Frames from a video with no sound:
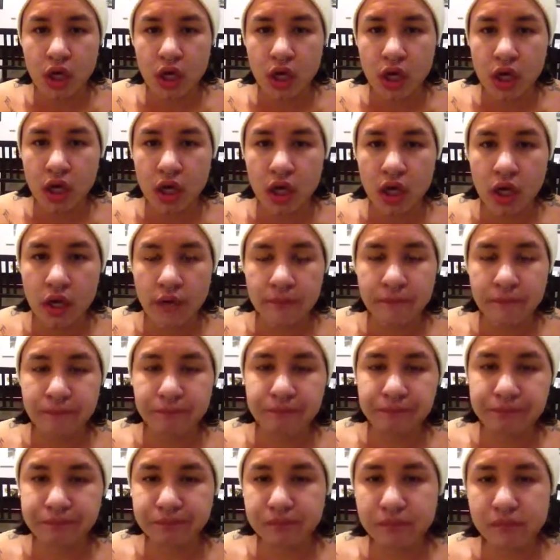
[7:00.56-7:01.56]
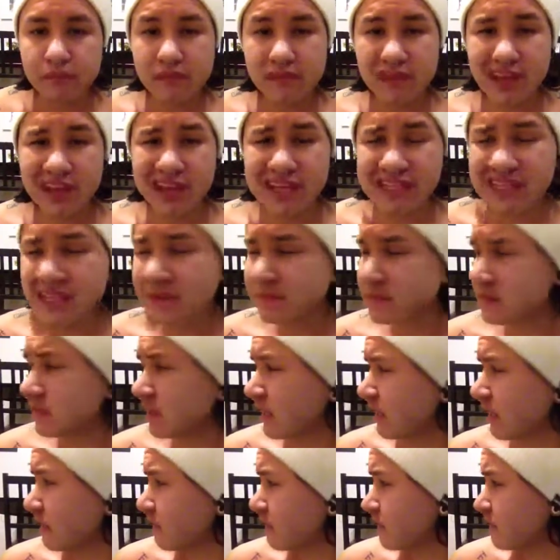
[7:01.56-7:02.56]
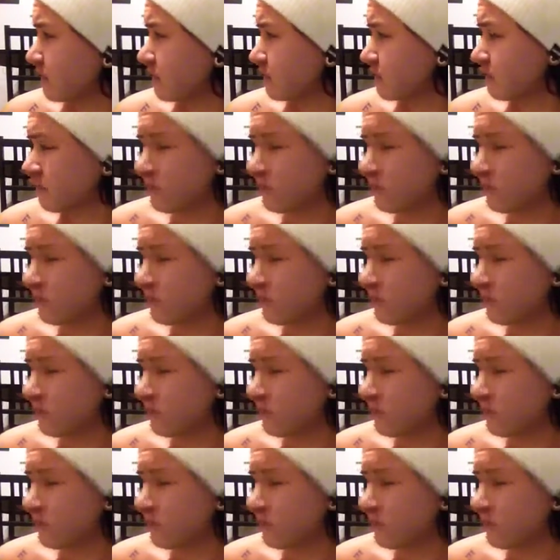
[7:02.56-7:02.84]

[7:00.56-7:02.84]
I slept in like this